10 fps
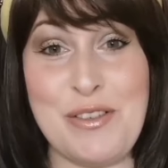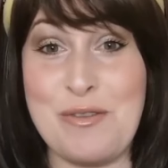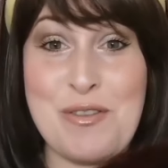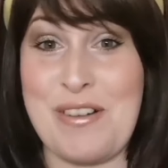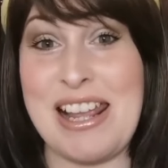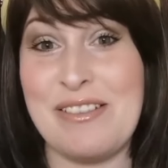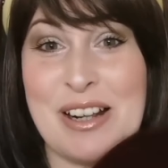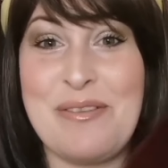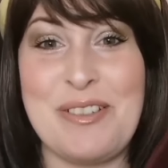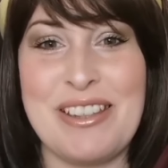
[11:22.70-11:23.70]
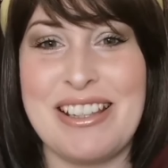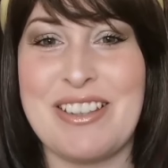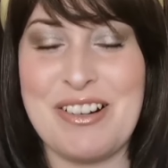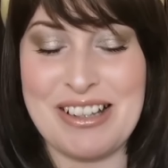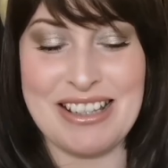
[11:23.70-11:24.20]
great when I put this
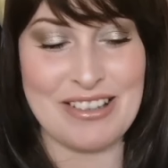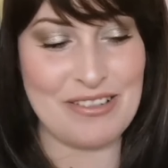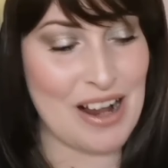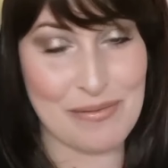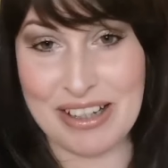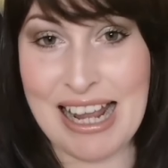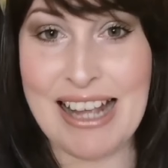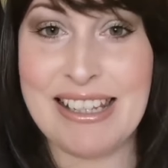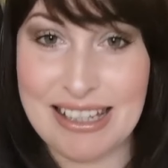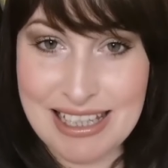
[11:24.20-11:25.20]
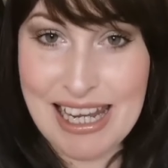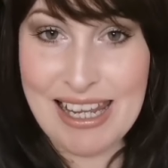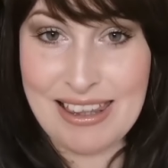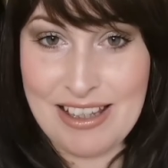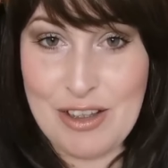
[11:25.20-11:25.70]
on. So I'm going to actually
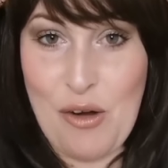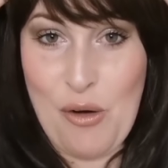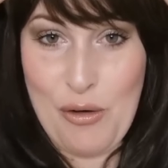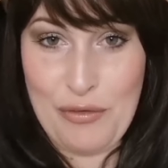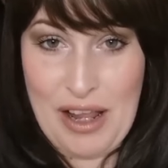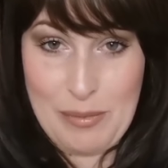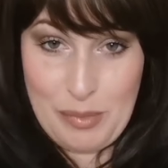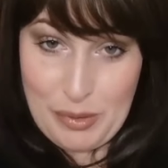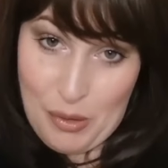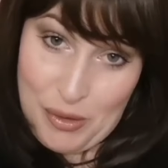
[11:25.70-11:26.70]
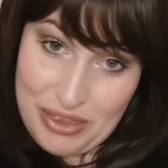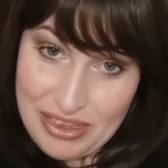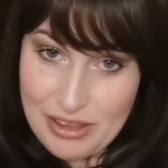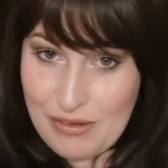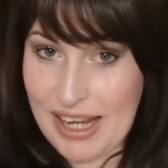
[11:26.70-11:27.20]
take this off and put
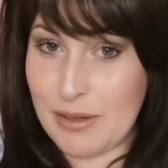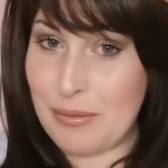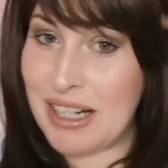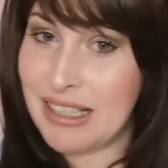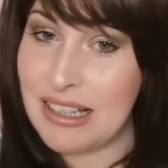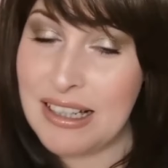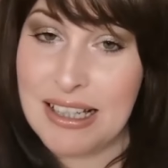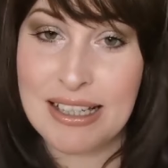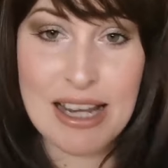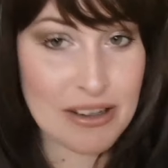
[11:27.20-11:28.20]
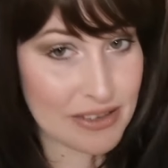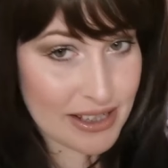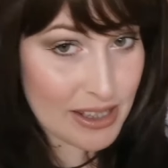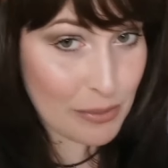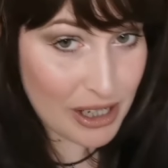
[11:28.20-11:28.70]
on the red one. Now,
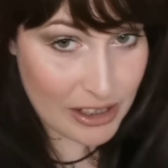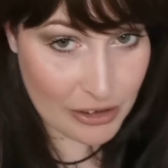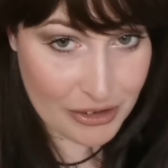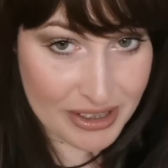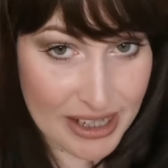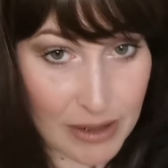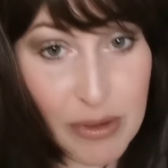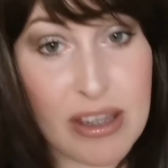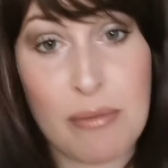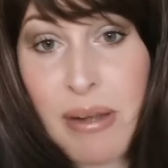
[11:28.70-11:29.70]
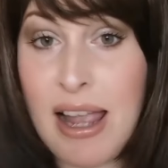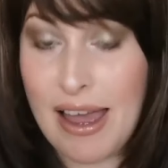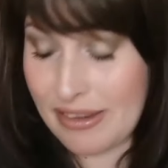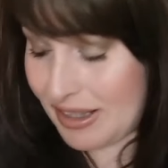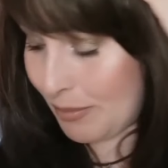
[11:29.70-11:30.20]
this is what it looks like without my
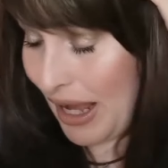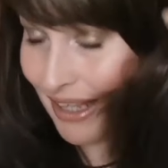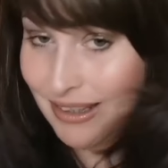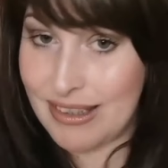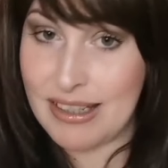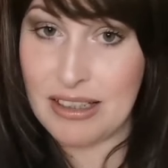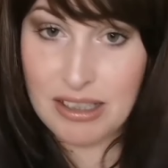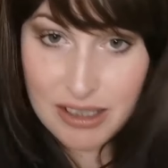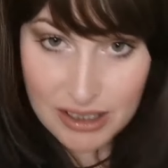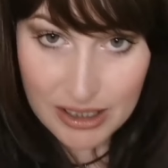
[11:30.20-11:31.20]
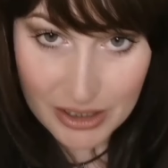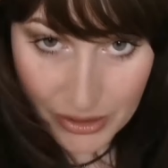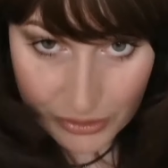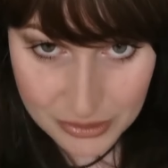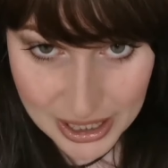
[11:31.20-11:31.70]
Alice band.
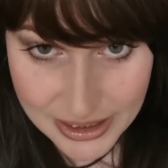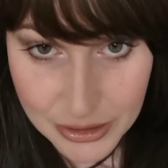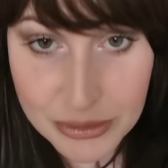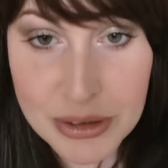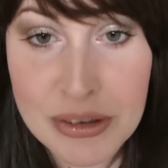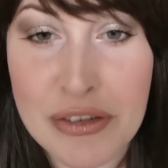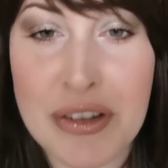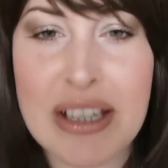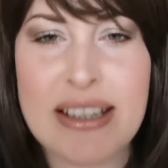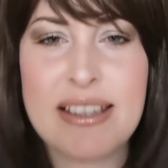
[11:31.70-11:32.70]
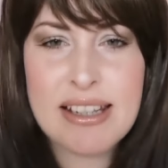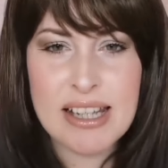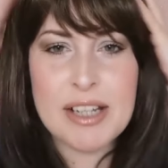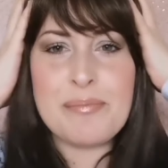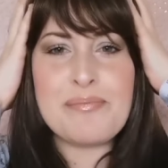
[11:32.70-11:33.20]
So I don't know if you can
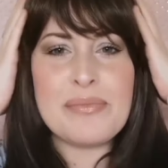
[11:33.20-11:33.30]
see,